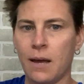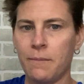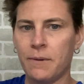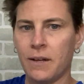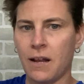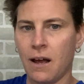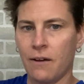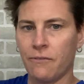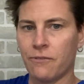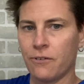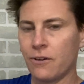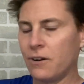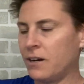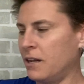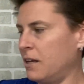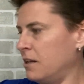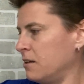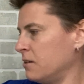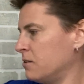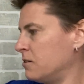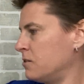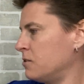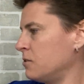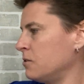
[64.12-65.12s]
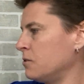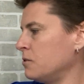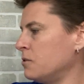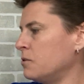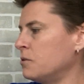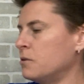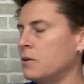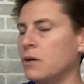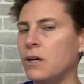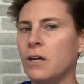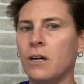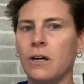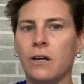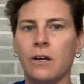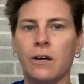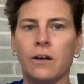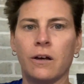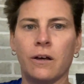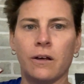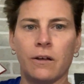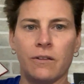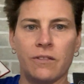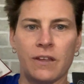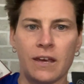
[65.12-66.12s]
and effort into
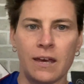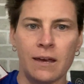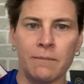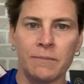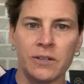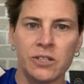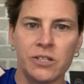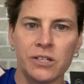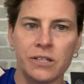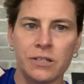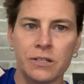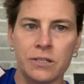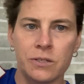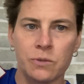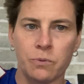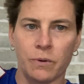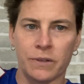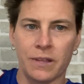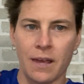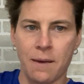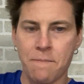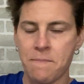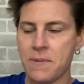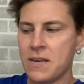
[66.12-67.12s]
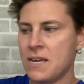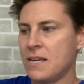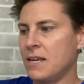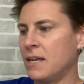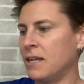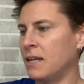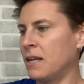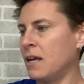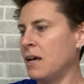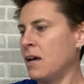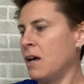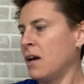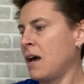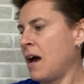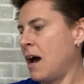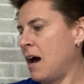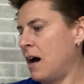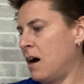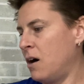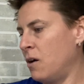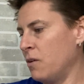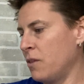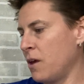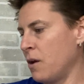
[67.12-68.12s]
the images, what they mean,
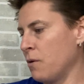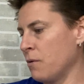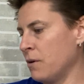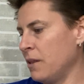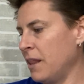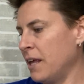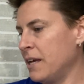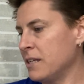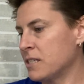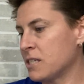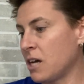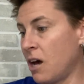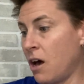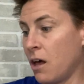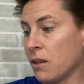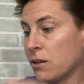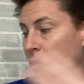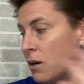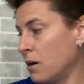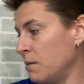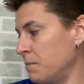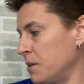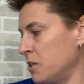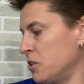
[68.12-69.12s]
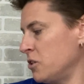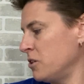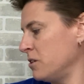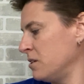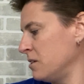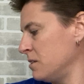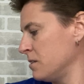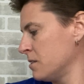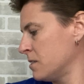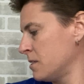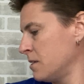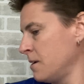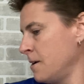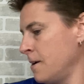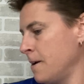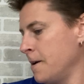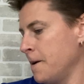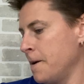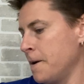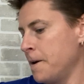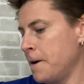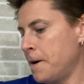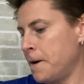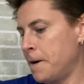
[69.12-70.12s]
how they relate to other images.
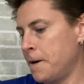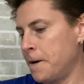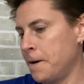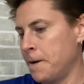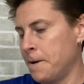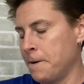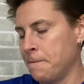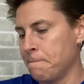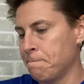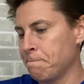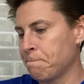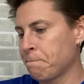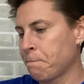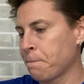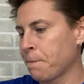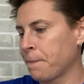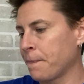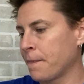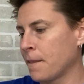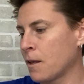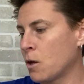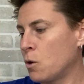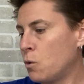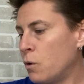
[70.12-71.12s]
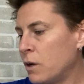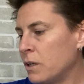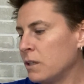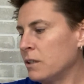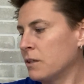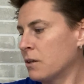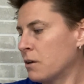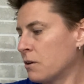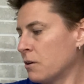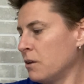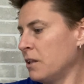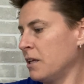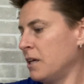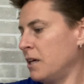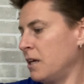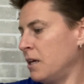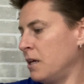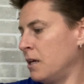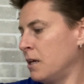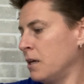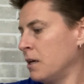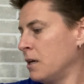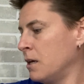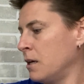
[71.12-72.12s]
Quite
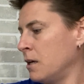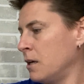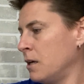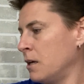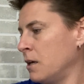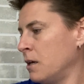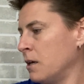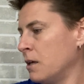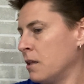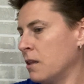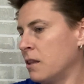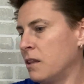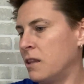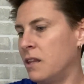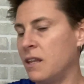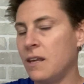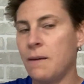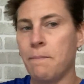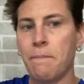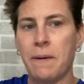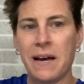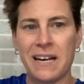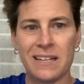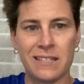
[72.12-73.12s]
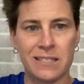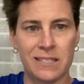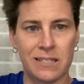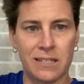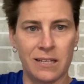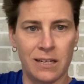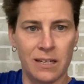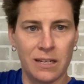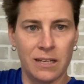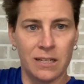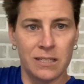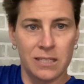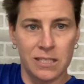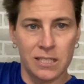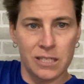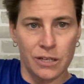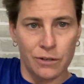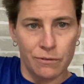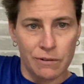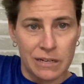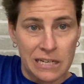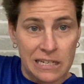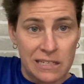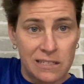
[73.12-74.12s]
literally the best
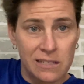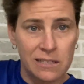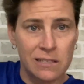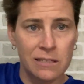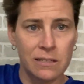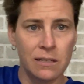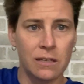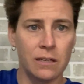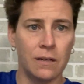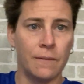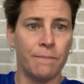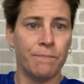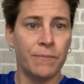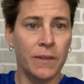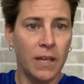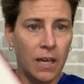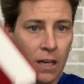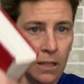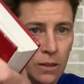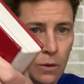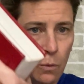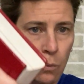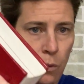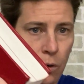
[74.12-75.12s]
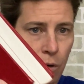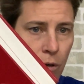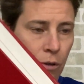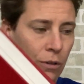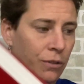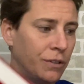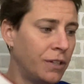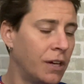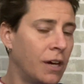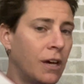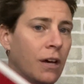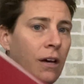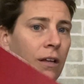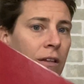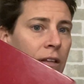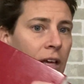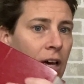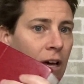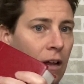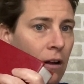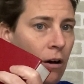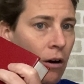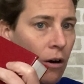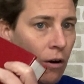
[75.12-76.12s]
series in the world
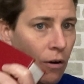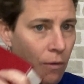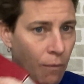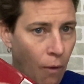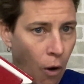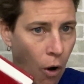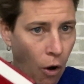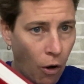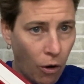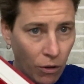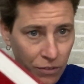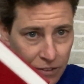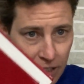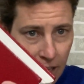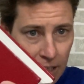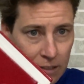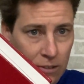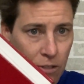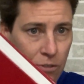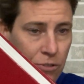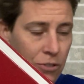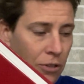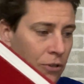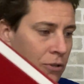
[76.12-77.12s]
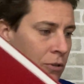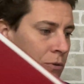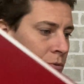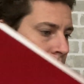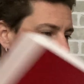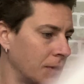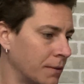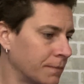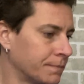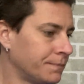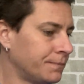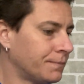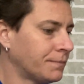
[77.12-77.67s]
that all doctors are using.